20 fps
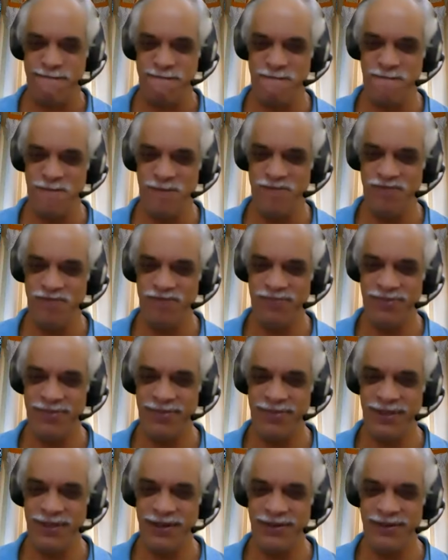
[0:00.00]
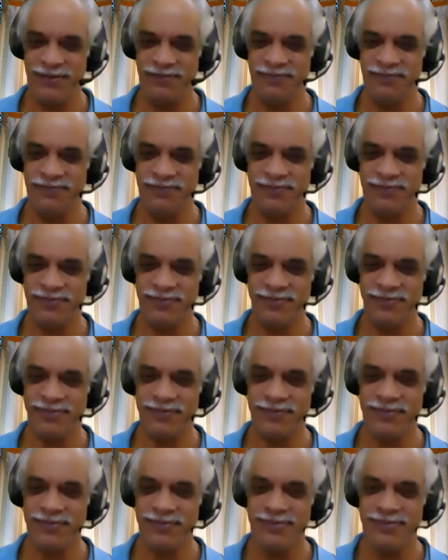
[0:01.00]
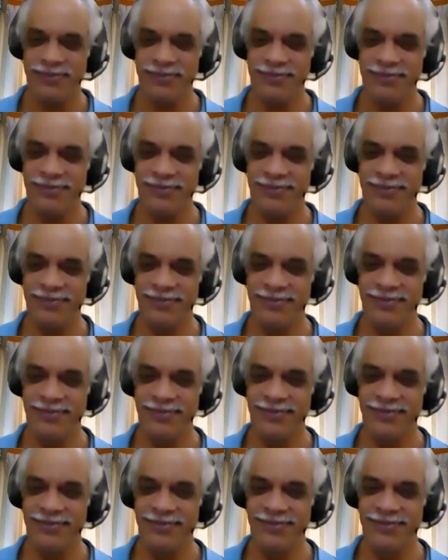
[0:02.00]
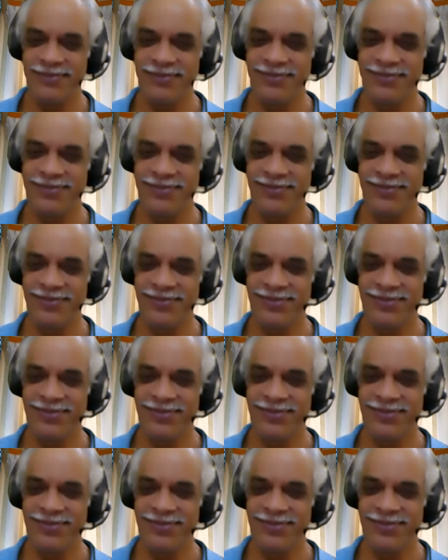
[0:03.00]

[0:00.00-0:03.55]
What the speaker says: Nobody speaks.